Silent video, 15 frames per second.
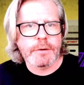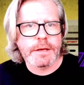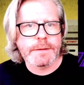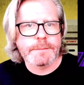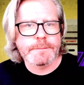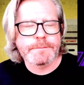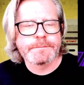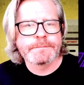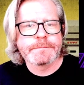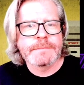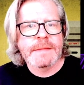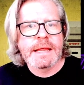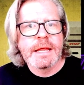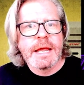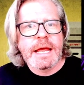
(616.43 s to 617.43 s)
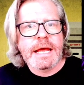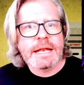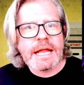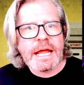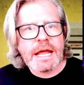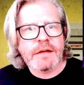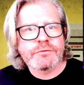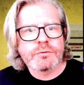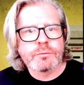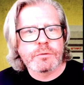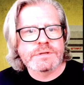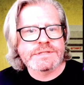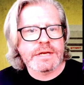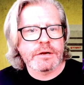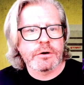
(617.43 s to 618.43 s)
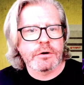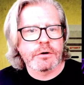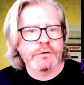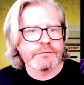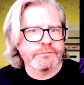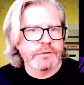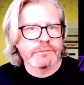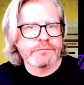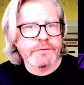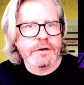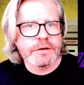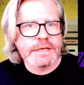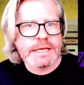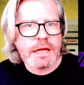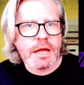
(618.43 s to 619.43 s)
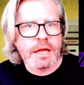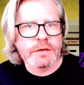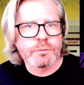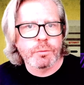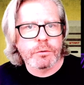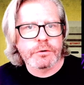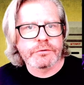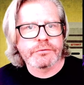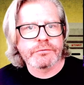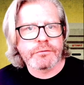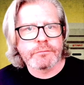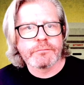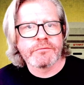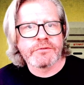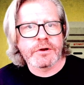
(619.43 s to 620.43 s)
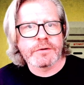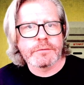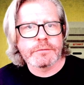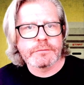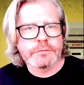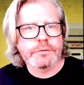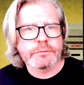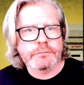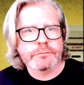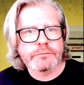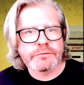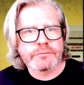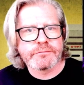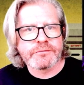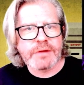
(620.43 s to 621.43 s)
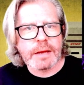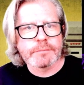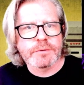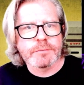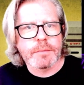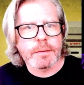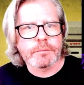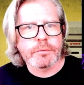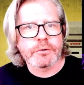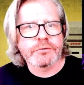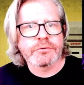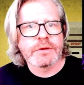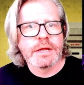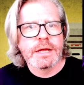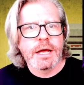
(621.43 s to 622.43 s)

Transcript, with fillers: Right and afterwards, I heard very kind words from very, you know, some family members